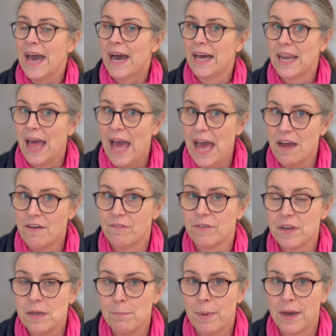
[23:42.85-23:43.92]
and
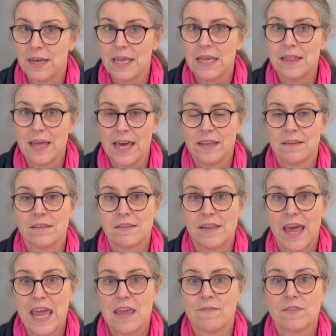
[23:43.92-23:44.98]
everybody then
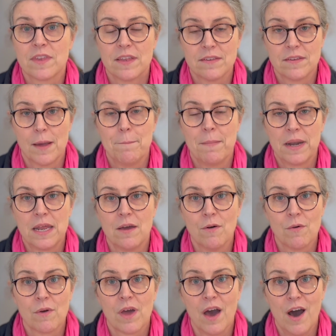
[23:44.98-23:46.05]
saves some money
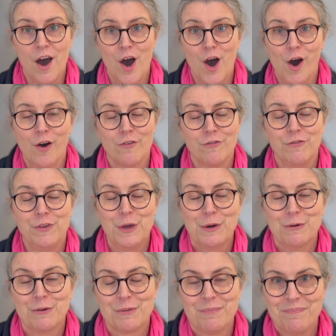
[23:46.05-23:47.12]
on car
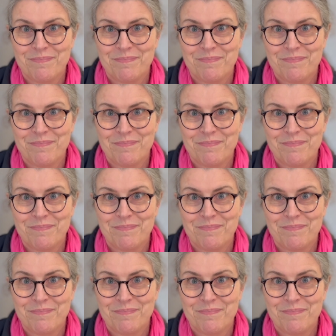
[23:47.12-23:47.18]
fuel?